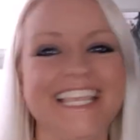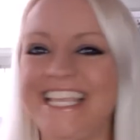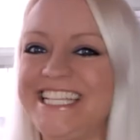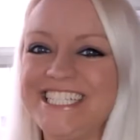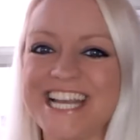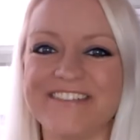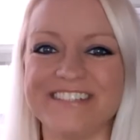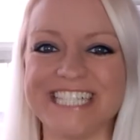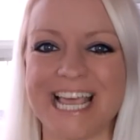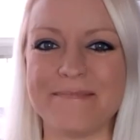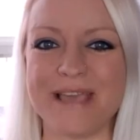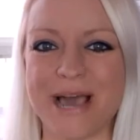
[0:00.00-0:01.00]
each and every
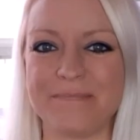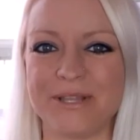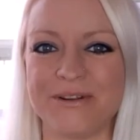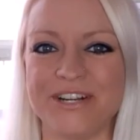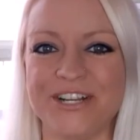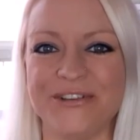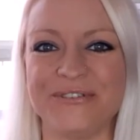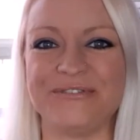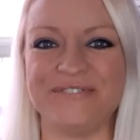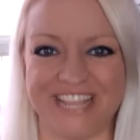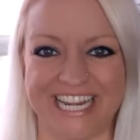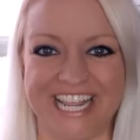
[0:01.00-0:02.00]
time I upload a new
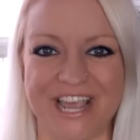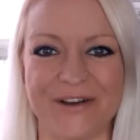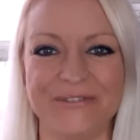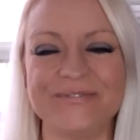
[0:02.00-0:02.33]
video.